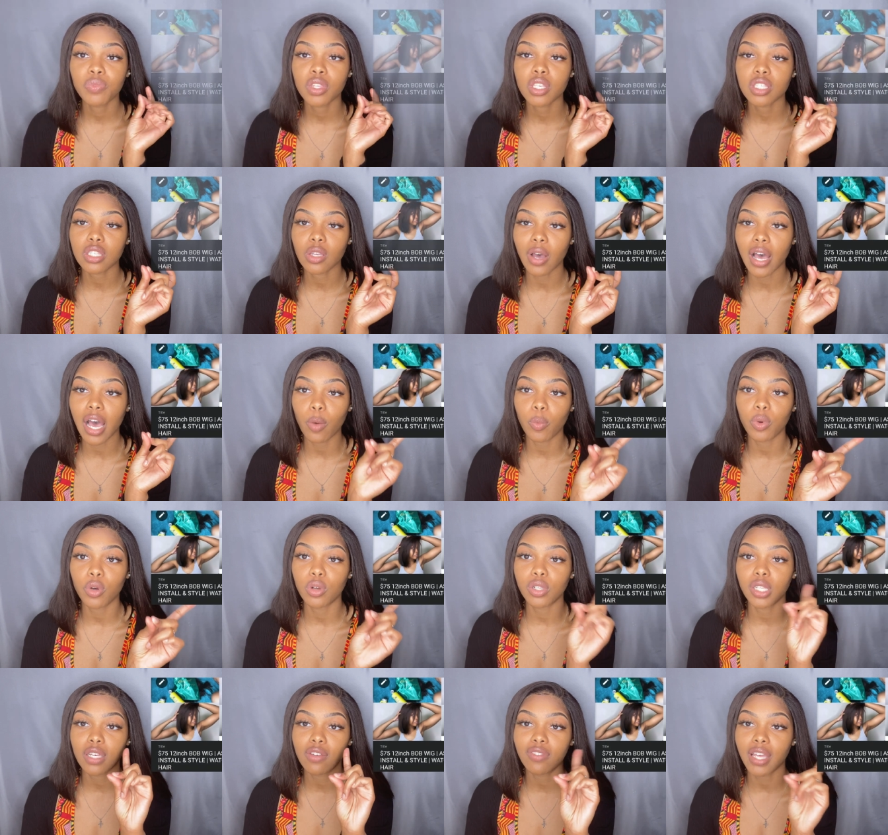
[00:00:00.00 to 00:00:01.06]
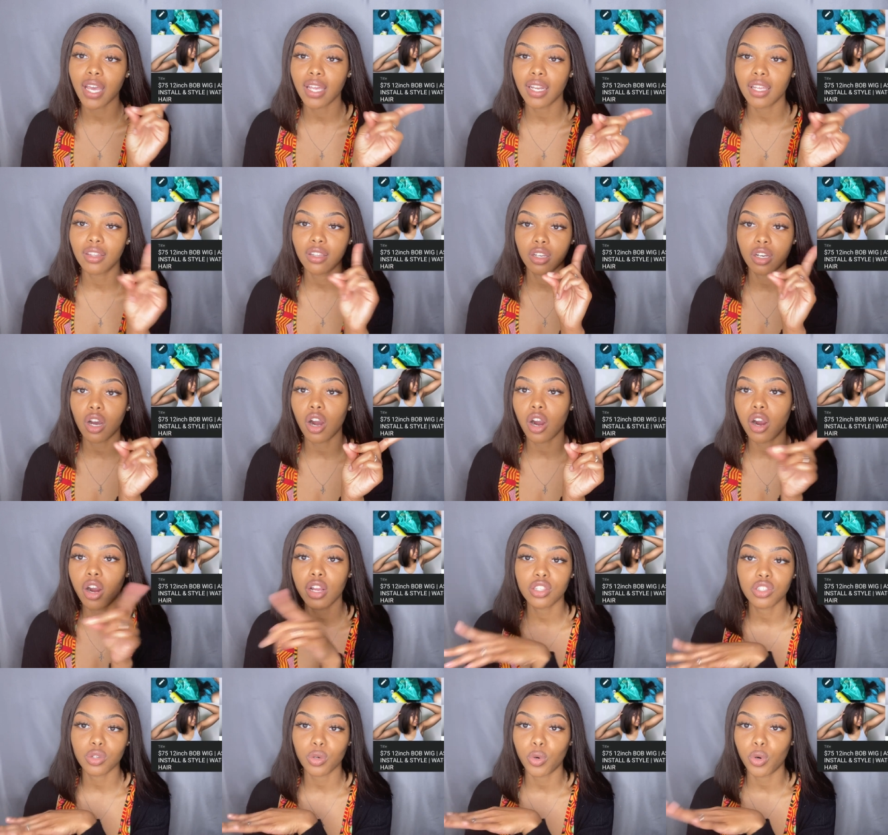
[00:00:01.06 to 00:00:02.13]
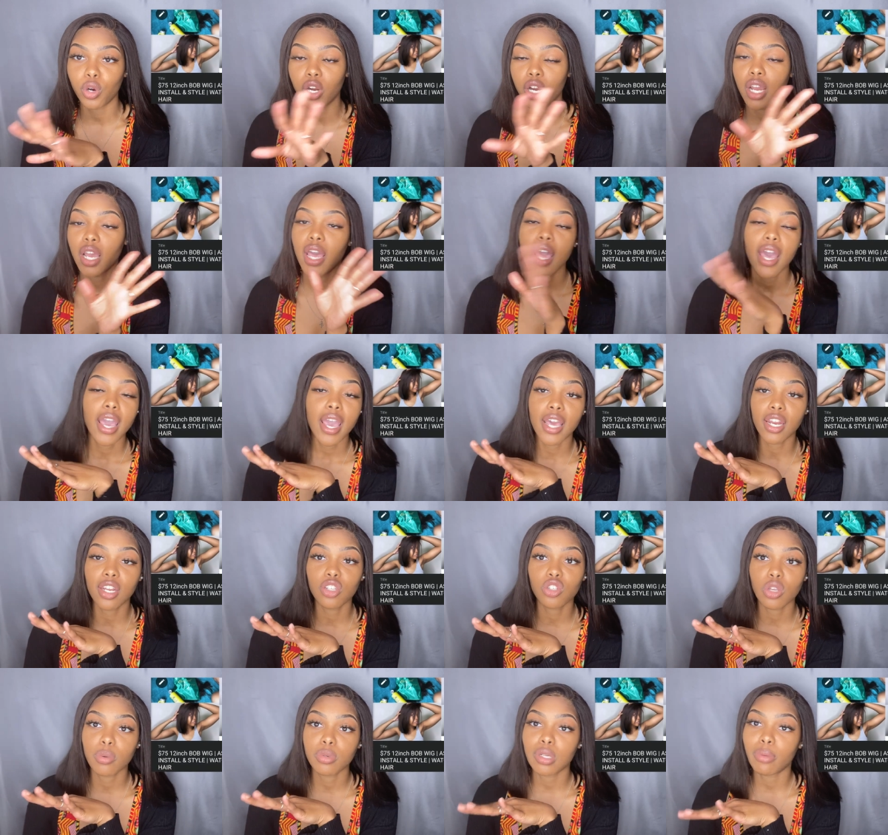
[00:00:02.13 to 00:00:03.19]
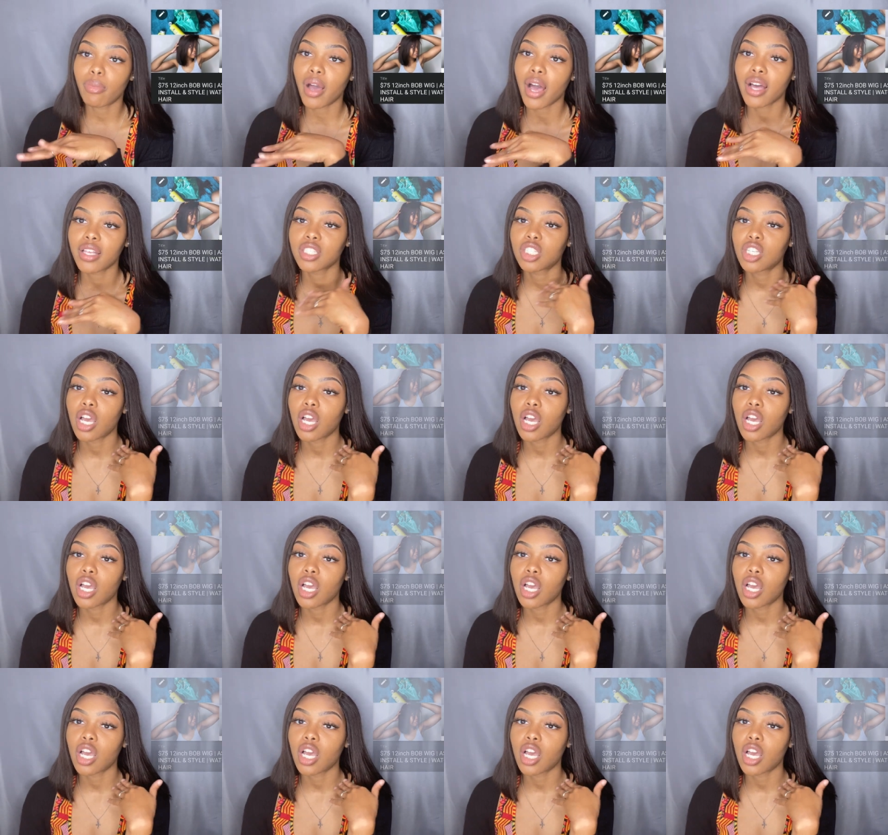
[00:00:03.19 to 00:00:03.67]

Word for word: so I will leave that in the cards or in the description box.